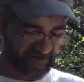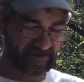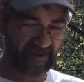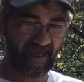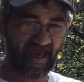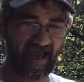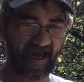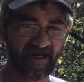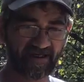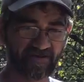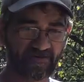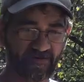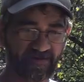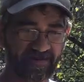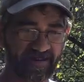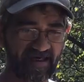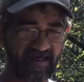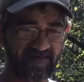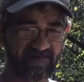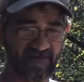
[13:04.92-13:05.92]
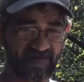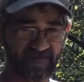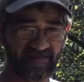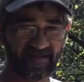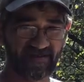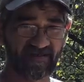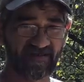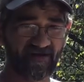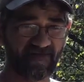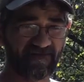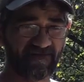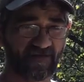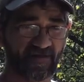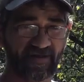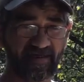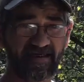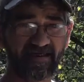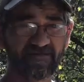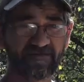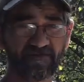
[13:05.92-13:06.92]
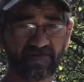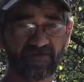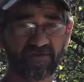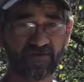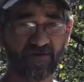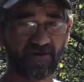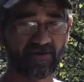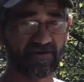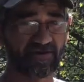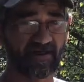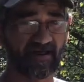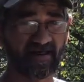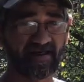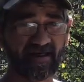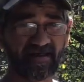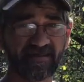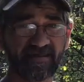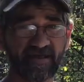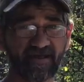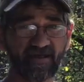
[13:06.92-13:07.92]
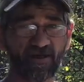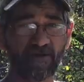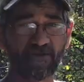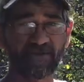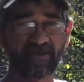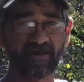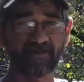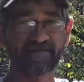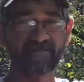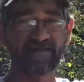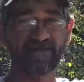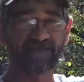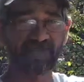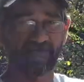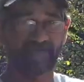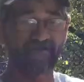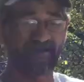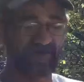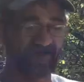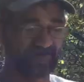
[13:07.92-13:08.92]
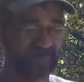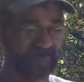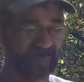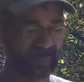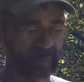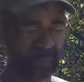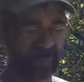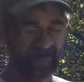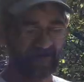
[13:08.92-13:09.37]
the actual name of it, go for it. He's from Georgia. I guess they call things different down there.